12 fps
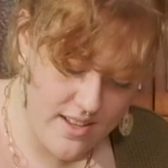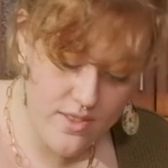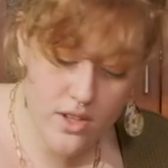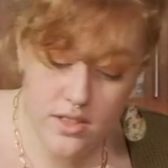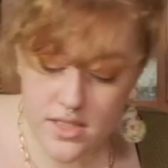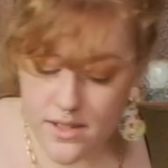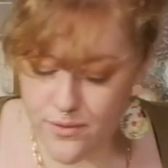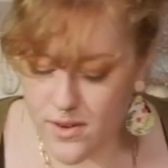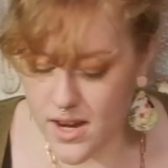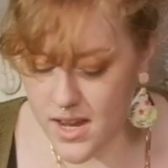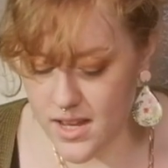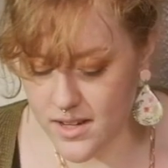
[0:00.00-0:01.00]
They're
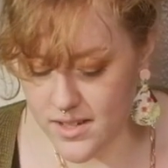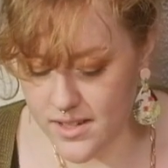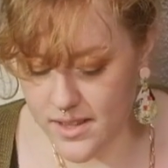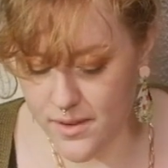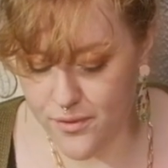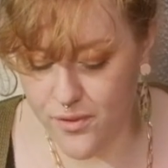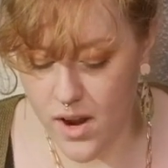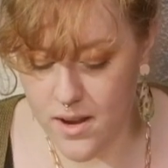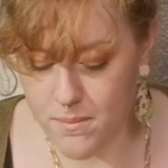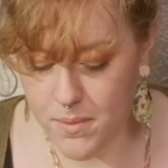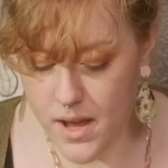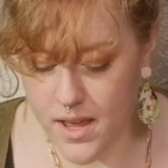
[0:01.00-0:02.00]
different. The
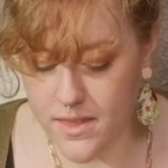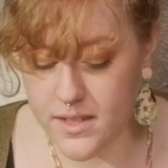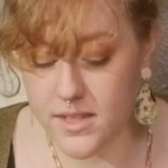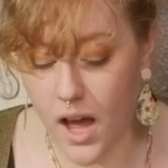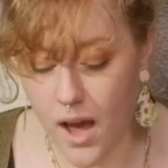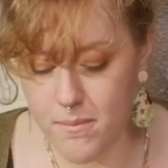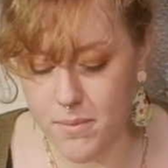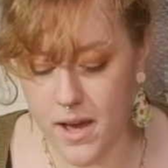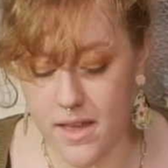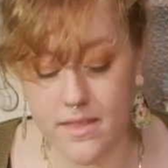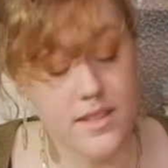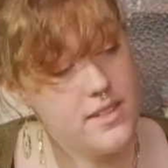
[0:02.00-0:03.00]
front butt, the top
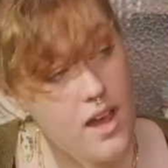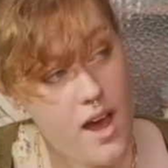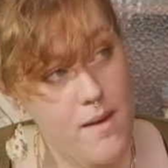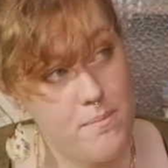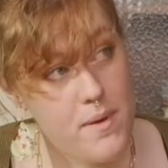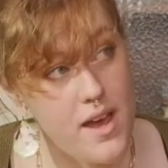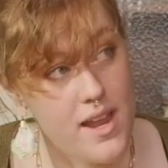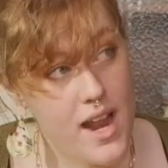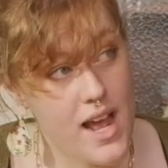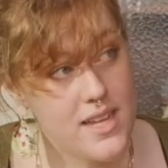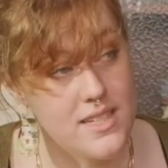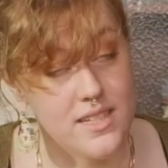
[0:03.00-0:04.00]
butt
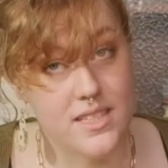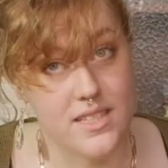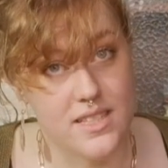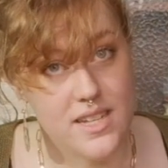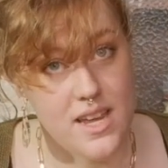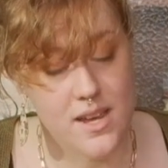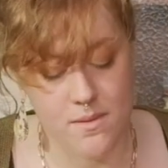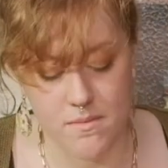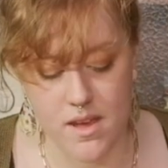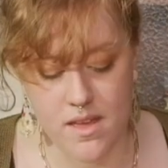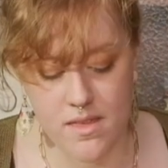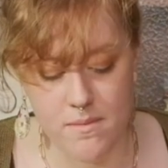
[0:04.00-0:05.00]
has a stem
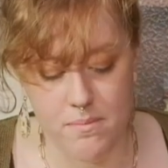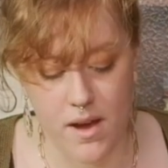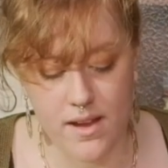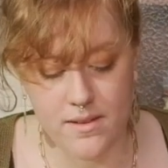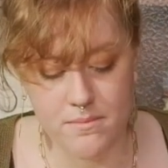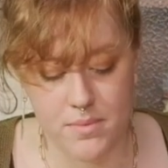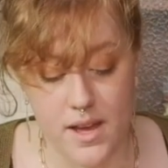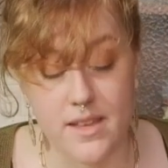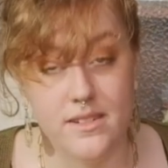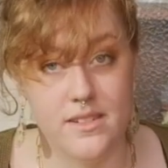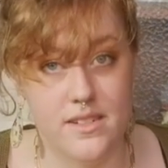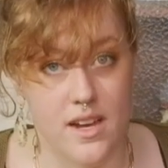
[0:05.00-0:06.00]
and the bottom
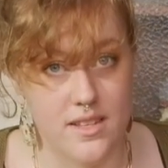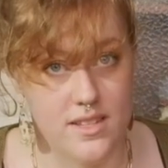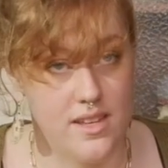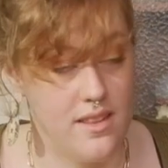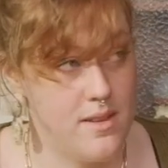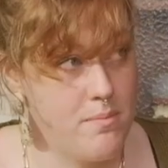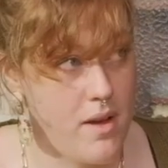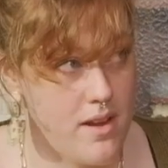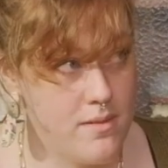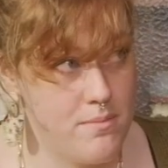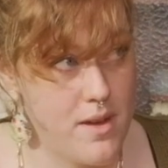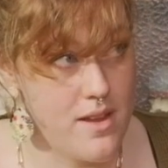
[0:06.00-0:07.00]
butt doesn't. The
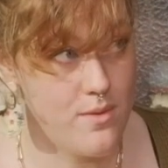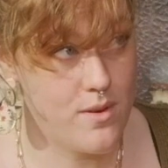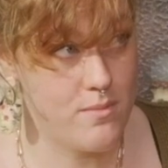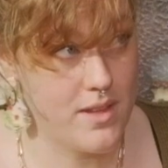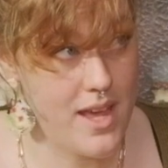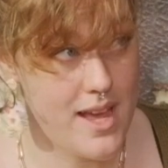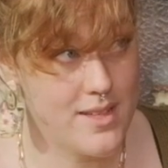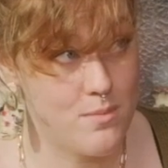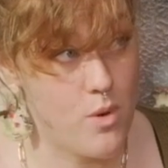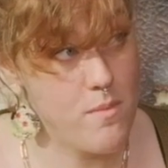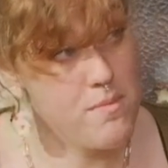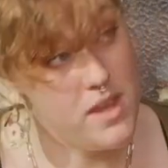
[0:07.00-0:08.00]
bottom butt normally has
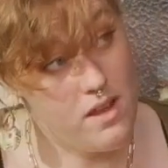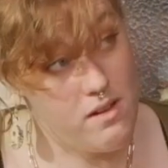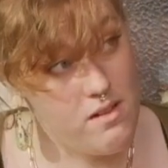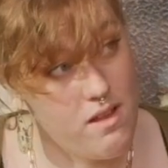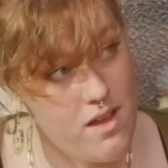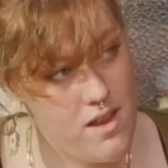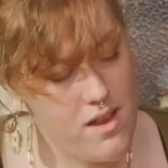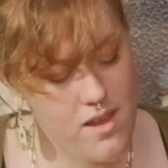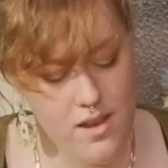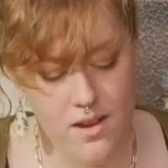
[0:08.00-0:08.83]
more peel on it,